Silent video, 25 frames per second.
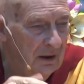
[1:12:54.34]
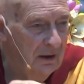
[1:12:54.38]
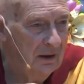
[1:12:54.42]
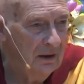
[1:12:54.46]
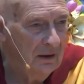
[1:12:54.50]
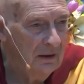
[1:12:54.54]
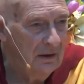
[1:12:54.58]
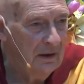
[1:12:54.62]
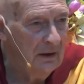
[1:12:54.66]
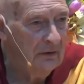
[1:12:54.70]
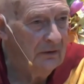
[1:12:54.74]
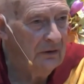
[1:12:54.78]

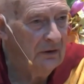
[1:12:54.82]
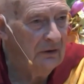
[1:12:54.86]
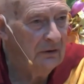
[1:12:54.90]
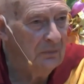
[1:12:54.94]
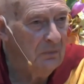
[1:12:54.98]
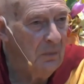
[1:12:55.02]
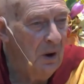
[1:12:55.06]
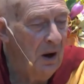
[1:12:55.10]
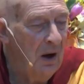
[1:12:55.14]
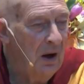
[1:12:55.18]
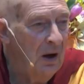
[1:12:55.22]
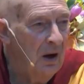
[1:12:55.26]
This is
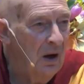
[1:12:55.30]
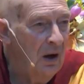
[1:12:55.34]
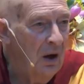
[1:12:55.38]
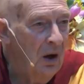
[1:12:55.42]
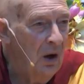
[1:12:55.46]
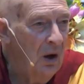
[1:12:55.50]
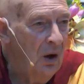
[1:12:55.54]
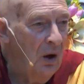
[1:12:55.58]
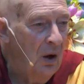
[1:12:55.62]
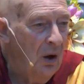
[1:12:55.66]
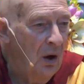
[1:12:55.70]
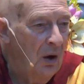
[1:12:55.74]
my
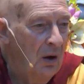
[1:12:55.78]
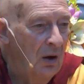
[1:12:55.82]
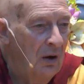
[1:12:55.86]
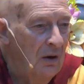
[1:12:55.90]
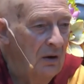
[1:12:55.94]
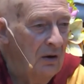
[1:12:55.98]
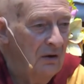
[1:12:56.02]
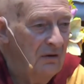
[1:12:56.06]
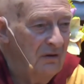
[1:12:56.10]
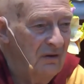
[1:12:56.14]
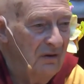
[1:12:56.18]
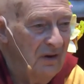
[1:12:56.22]

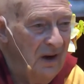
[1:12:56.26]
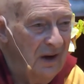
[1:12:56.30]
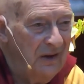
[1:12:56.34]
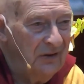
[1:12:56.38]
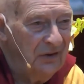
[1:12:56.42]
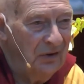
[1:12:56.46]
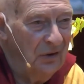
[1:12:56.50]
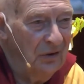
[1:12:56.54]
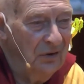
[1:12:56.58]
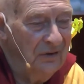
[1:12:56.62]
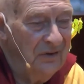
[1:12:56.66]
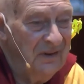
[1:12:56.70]

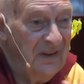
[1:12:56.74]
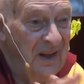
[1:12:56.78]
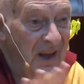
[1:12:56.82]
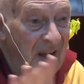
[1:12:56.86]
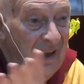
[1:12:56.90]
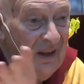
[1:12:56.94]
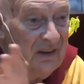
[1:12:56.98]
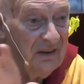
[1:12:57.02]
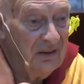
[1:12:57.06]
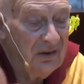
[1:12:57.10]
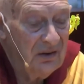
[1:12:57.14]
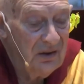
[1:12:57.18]
raison
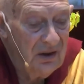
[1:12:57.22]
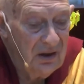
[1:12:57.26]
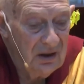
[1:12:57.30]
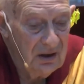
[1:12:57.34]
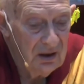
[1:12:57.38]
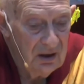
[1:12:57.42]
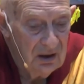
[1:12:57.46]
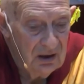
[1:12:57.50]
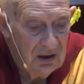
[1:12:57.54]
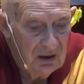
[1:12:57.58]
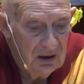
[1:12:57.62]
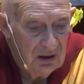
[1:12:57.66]
d'être,
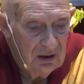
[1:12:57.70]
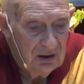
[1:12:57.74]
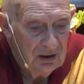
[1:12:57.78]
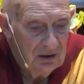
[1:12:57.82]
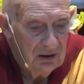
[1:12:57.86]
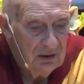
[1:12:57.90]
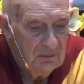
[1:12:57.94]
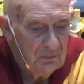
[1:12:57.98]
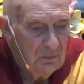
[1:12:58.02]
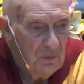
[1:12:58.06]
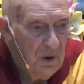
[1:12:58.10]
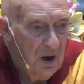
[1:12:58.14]

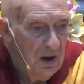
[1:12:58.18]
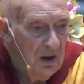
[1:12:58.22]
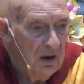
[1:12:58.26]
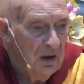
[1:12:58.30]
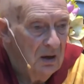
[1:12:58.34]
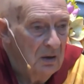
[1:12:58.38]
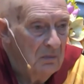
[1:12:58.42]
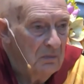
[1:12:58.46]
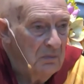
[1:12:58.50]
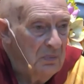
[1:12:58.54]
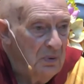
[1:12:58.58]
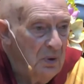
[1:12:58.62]
my
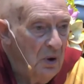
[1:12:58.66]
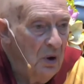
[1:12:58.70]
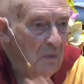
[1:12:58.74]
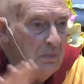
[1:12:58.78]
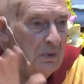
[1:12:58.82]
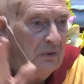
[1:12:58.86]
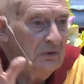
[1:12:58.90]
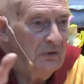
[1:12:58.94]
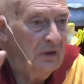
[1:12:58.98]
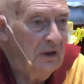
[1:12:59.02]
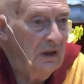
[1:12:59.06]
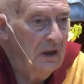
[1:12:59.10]

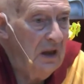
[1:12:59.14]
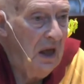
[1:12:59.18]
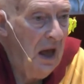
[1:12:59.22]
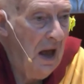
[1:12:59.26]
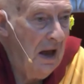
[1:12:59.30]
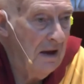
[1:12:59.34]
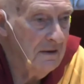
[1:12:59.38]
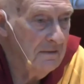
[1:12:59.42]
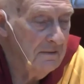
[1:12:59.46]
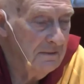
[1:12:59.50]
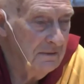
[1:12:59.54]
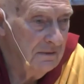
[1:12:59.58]
purpose in
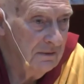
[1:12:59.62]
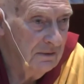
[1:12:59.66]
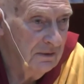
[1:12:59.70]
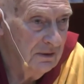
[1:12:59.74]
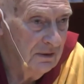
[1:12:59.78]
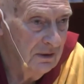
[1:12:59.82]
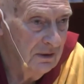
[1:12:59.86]
life,